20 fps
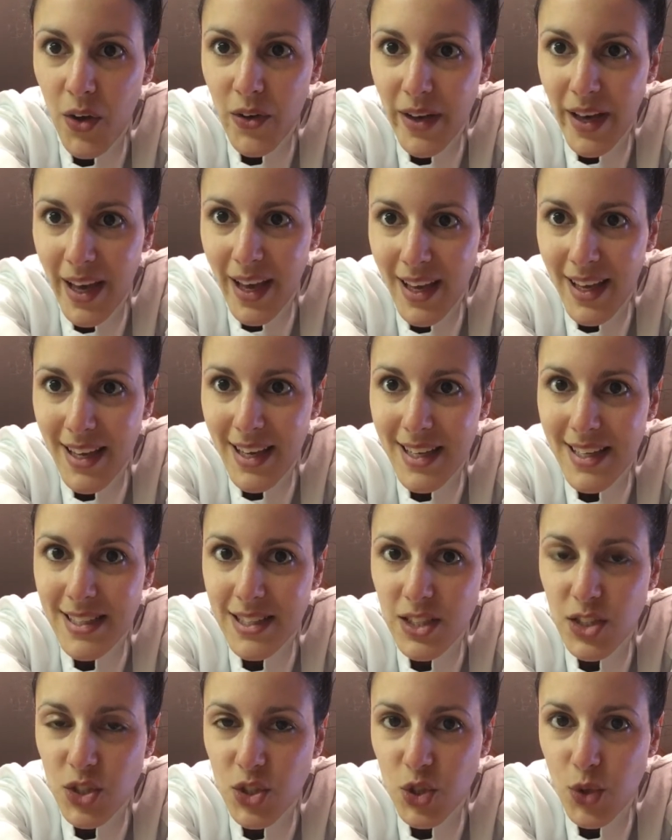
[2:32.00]
Okay, it
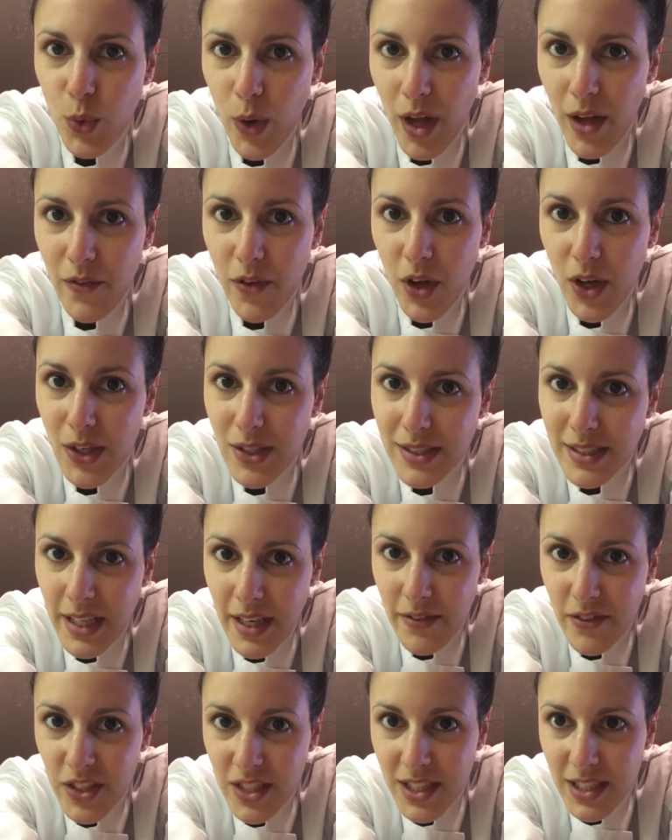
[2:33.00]
is
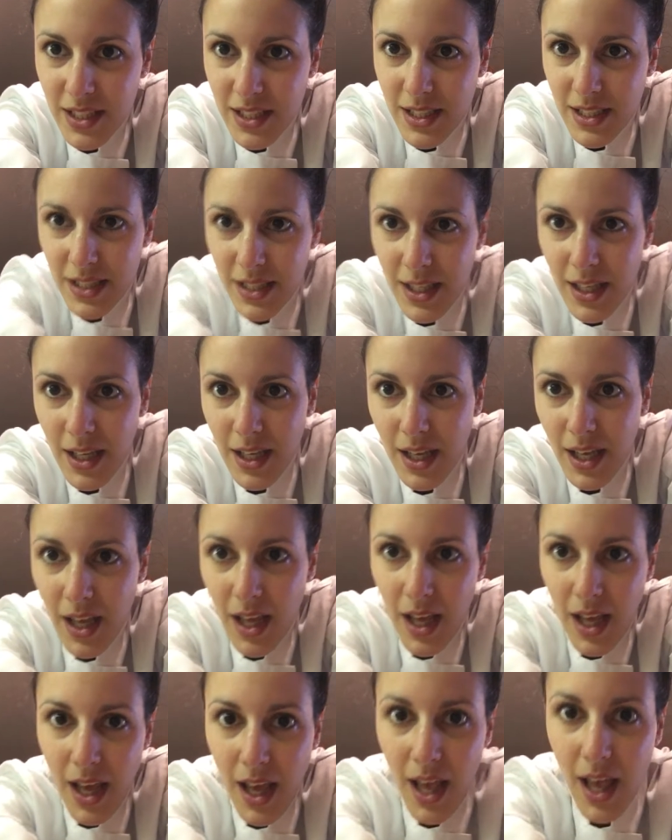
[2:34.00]
12:07
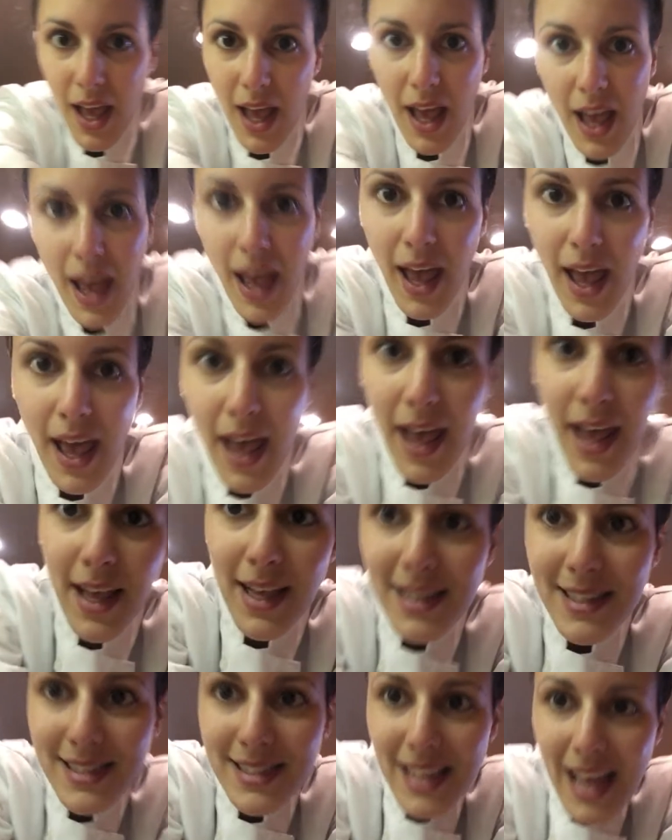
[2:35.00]

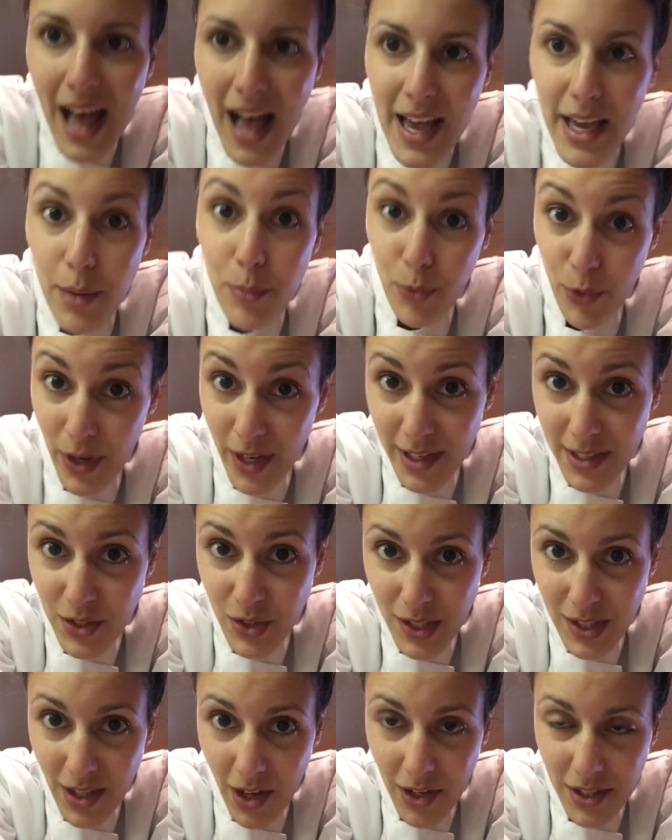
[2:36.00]
and I am ready
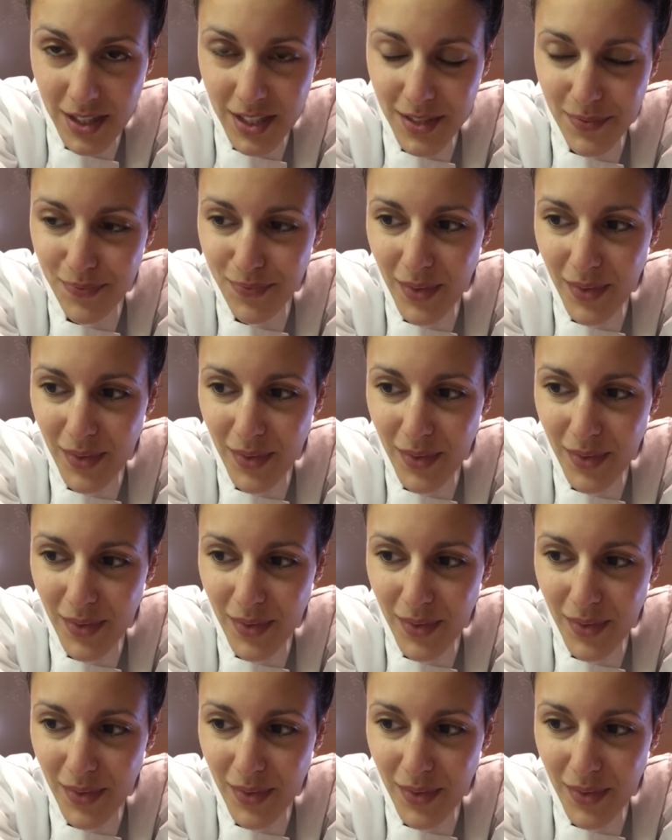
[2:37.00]
to start.